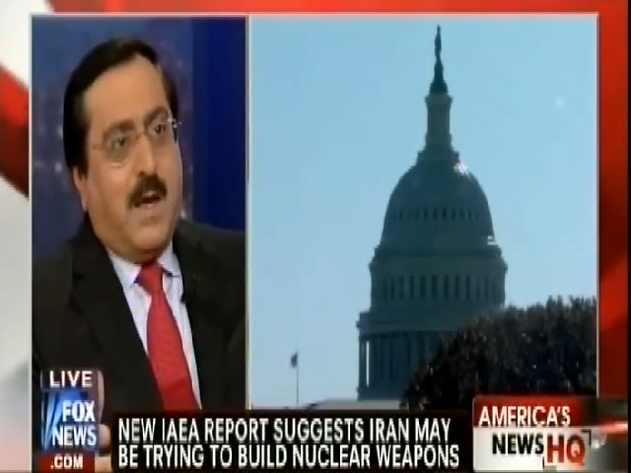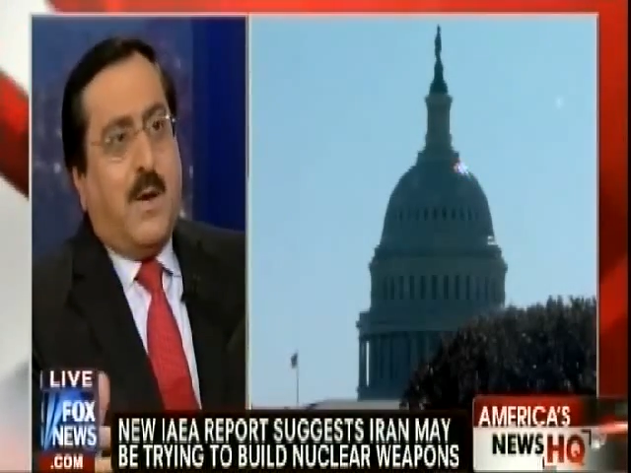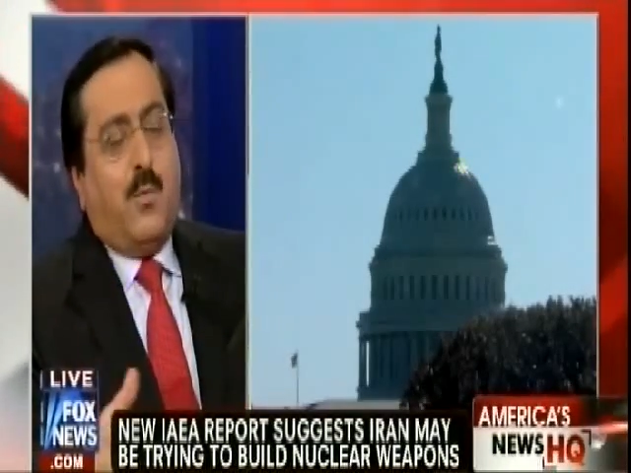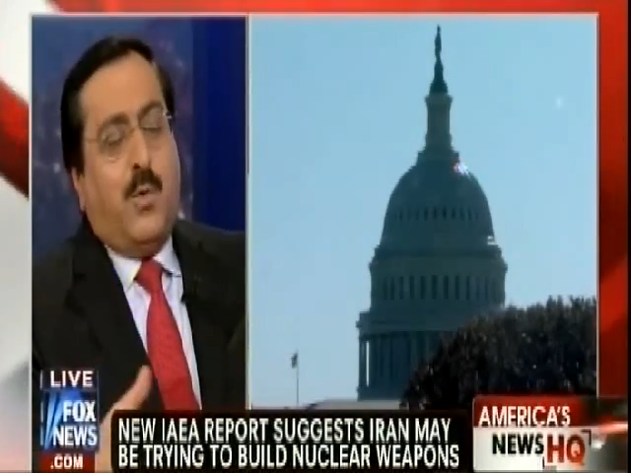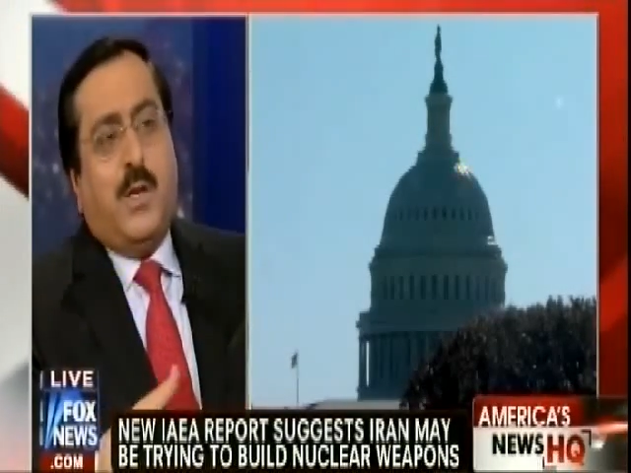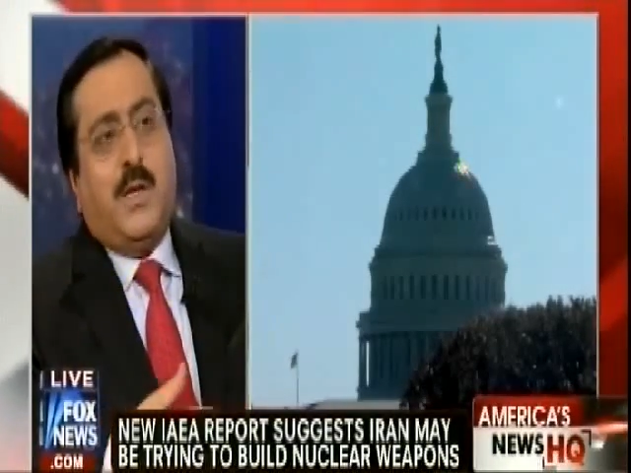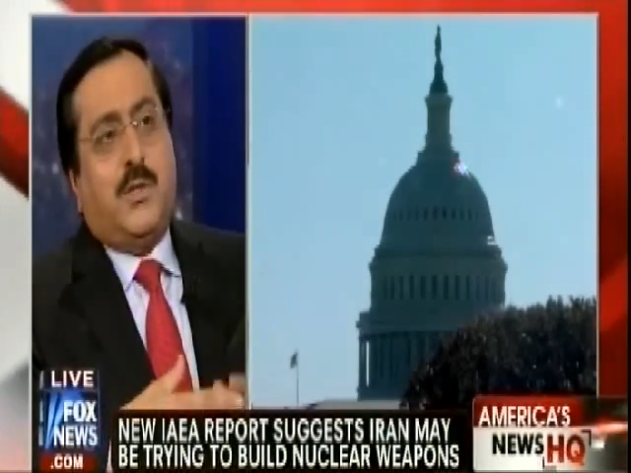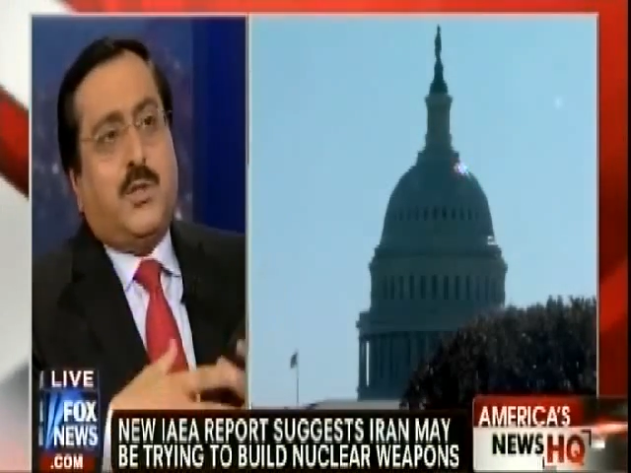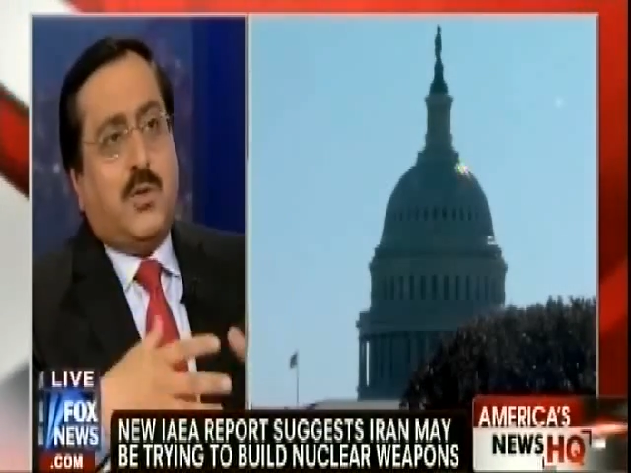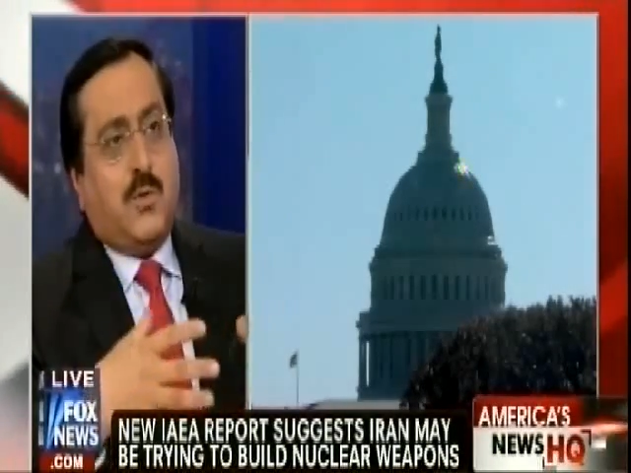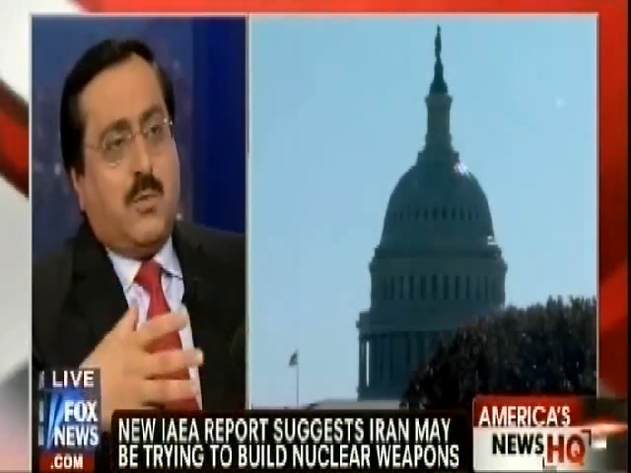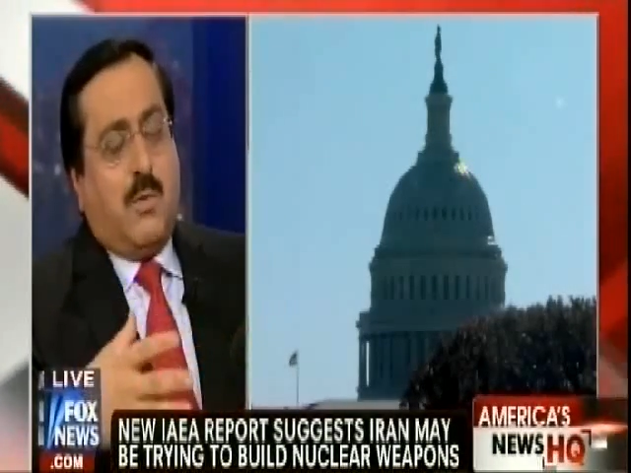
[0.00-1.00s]
We need
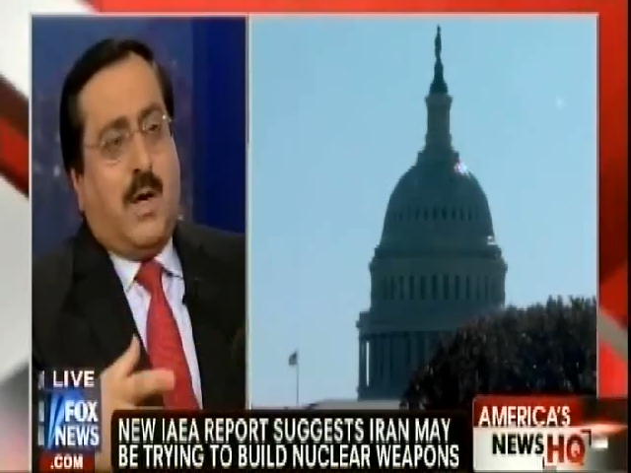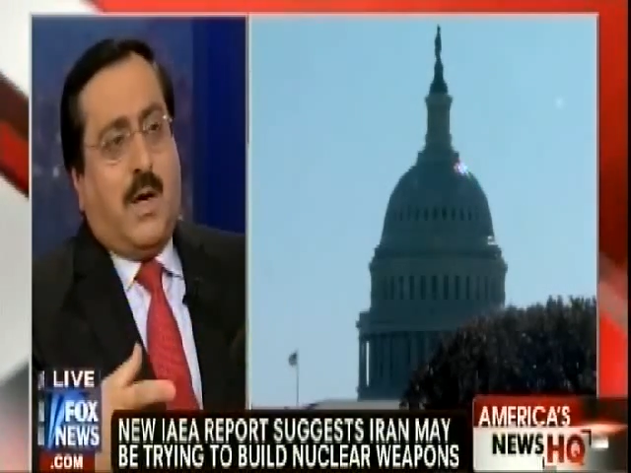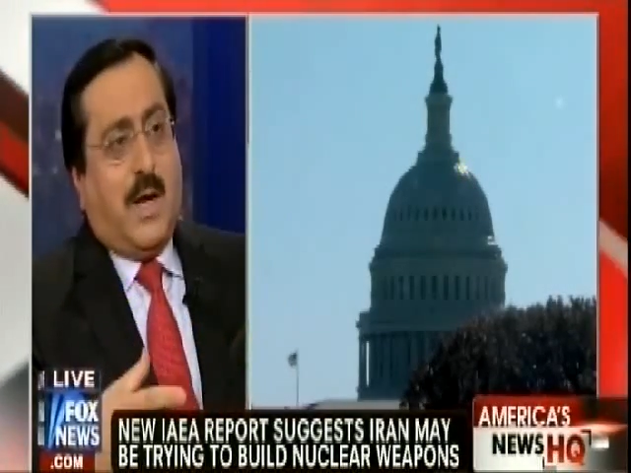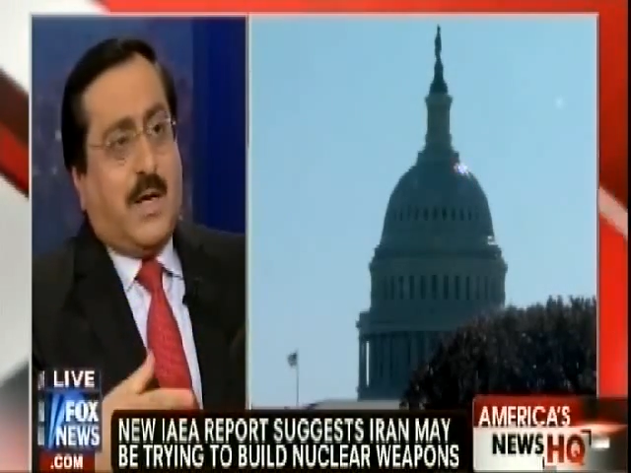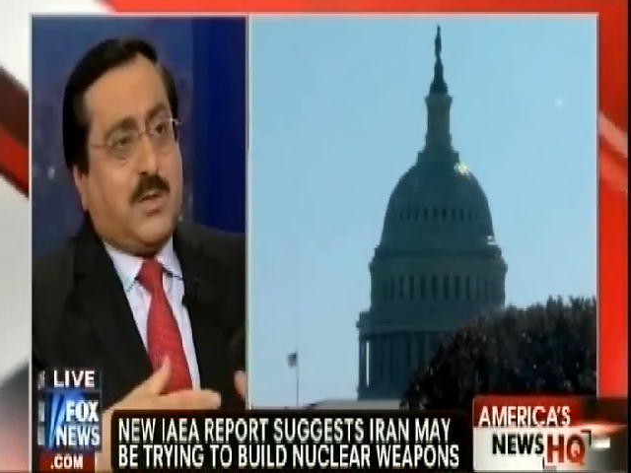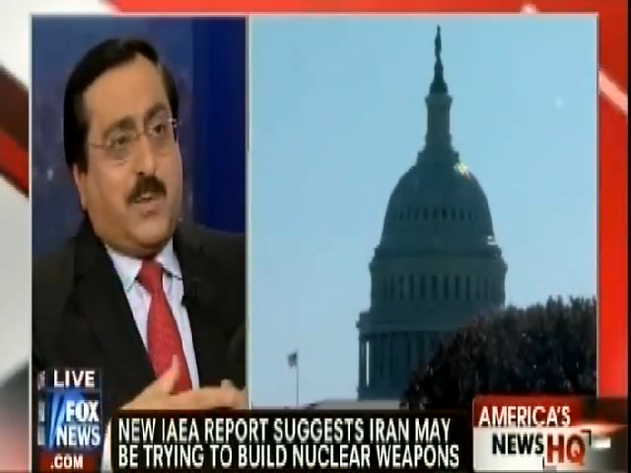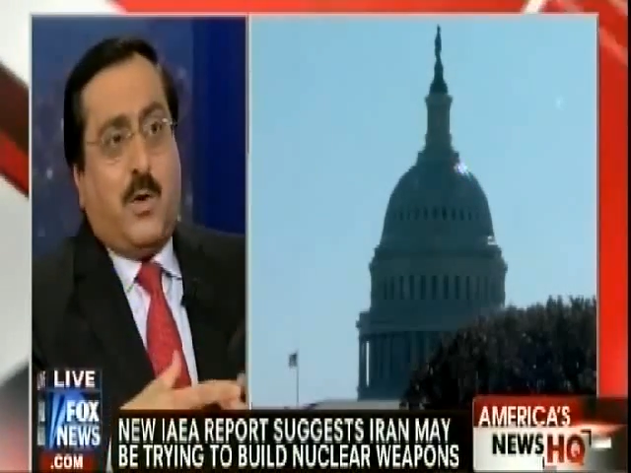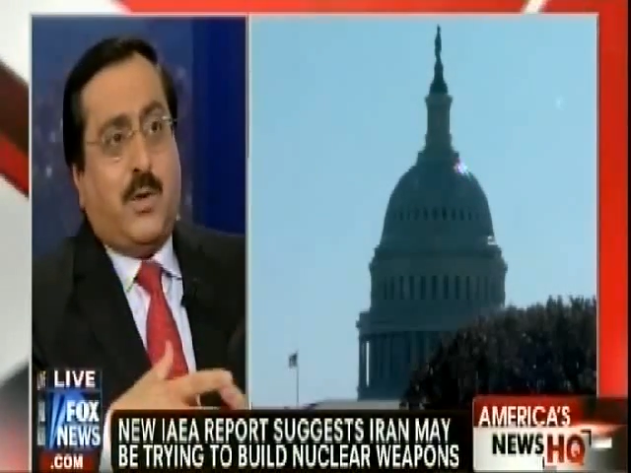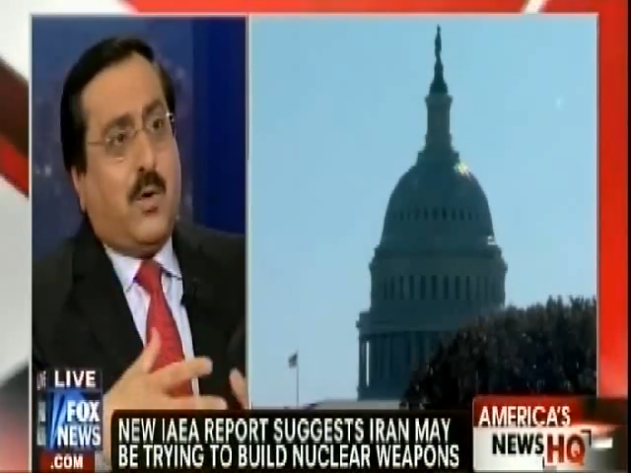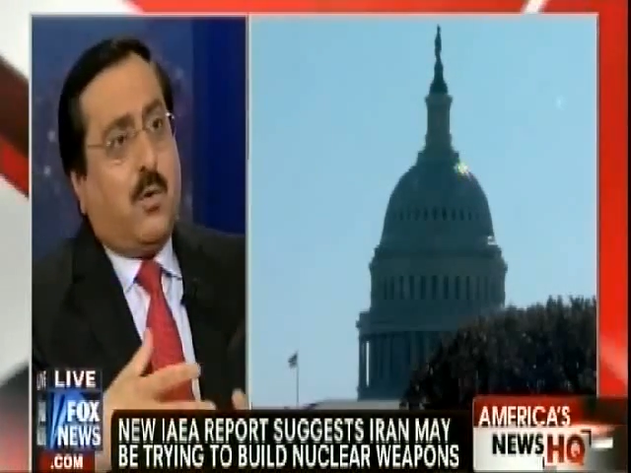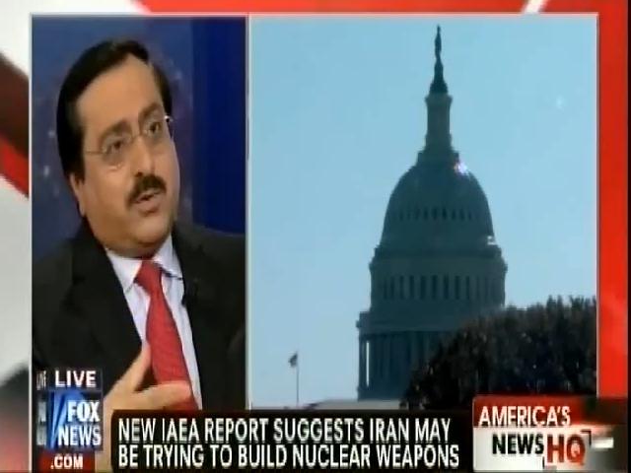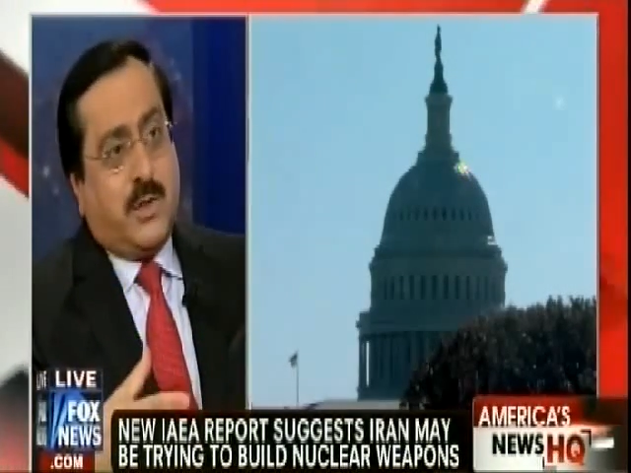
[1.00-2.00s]
to exploit
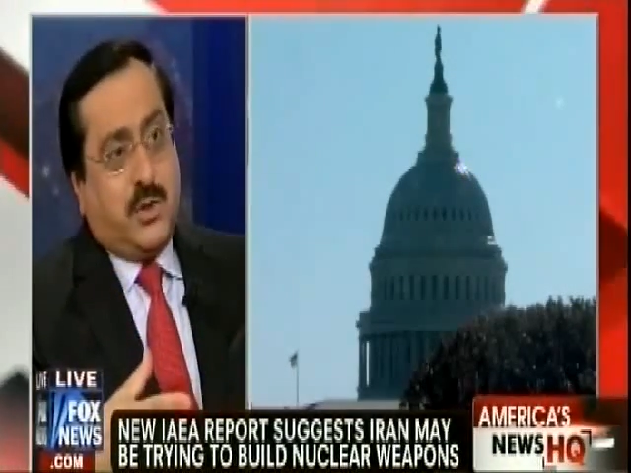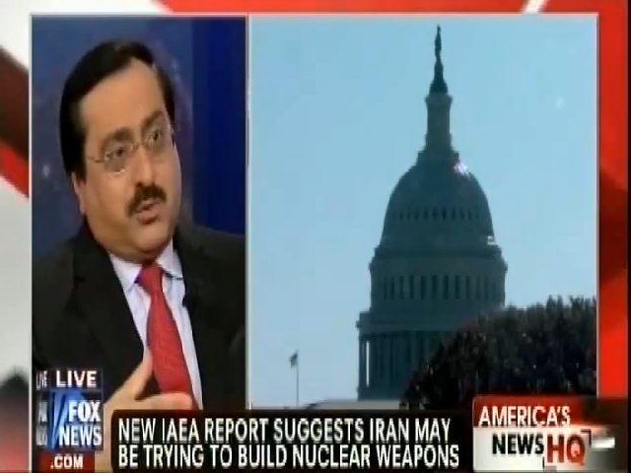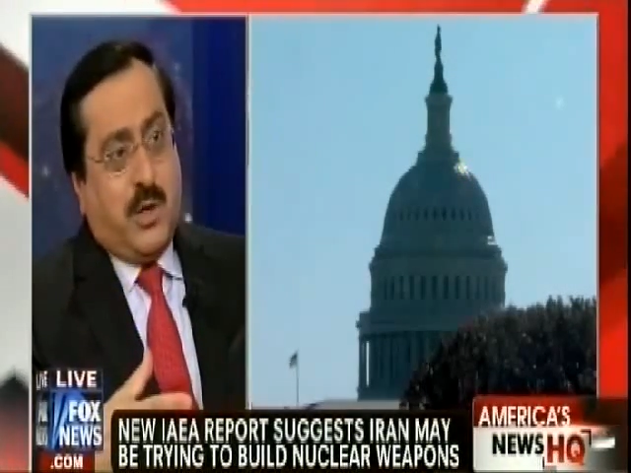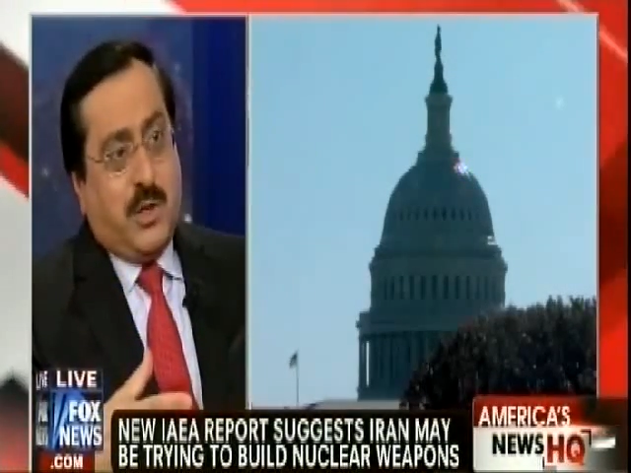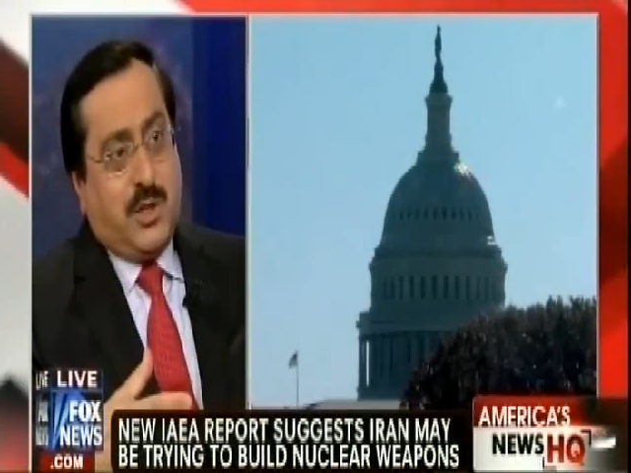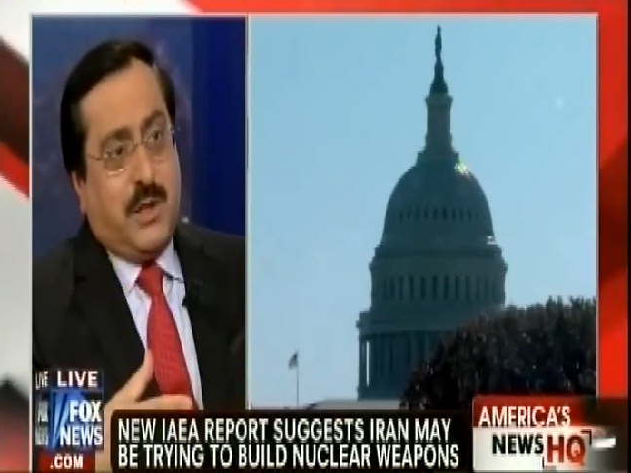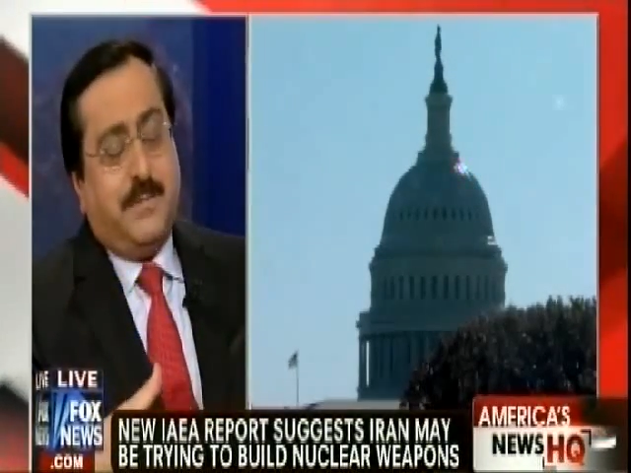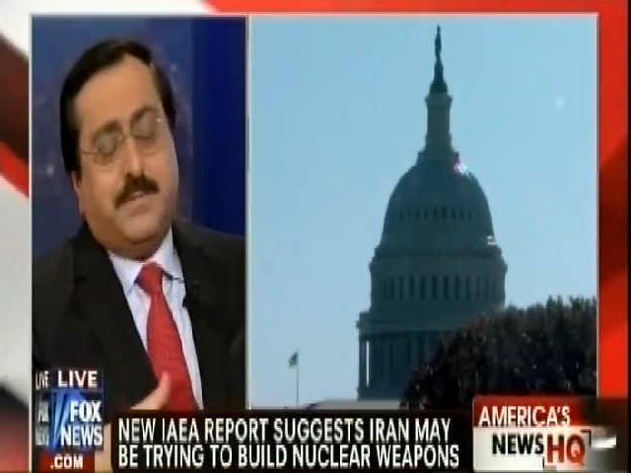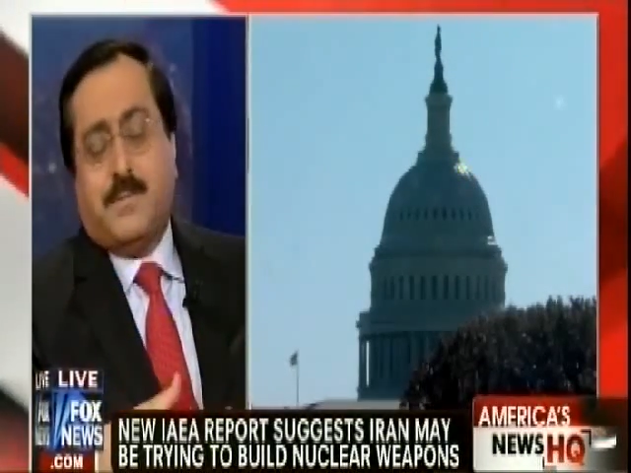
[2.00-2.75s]
the whole situation.